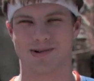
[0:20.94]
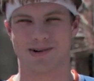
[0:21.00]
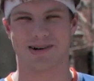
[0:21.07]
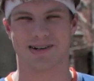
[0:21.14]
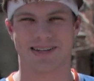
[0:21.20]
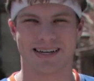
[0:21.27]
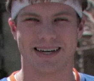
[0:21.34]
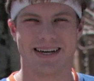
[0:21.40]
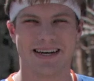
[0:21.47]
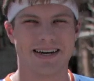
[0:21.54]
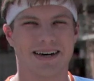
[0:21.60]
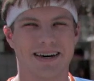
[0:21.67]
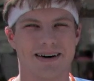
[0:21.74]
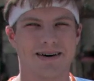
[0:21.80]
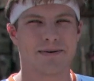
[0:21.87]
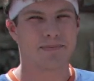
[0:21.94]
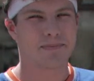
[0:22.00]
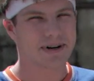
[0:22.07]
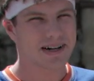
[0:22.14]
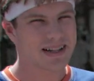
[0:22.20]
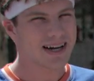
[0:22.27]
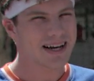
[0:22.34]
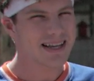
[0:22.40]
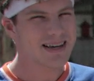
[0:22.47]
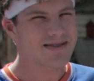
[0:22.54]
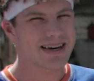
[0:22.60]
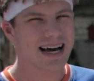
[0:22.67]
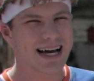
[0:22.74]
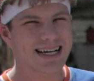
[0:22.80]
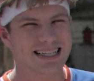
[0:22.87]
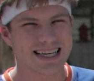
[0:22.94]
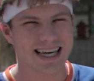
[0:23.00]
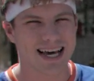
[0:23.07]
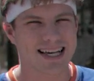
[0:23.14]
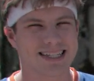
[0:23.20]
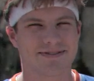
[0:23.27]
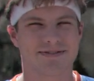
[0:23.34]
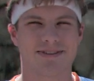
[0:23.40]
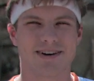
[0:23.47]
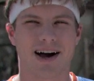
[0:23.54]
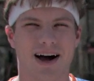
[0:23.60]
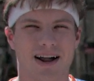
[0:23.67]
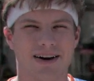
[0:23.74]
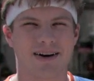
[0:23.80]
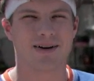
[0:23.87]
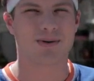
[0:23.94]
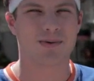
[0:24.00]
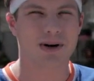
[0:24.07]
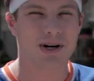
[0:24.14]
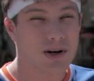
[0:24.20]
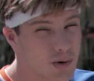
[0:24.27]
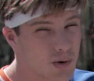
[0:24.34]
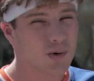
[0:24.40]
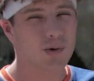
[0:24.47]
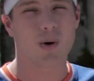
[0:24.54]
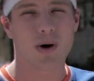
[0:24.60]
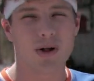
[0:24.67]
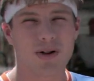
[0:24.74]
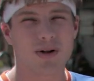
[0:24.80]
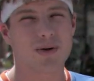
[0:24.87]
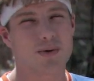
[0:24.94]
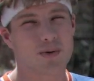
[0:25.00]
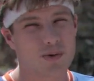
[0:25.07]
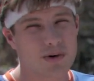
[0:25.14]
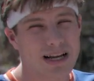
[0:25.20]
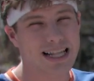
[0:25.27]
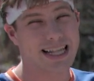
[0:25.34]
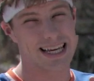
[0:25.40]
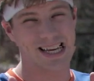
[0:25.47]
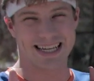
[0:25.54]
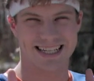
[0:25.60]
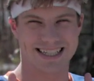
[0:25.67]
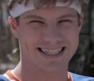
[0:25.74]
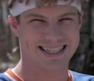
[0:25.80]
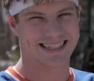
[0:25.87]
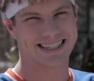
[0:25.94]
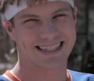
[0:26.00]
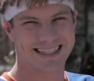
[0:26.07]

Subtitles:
world. But a lot of you guys and gals have forgotten what cool really is.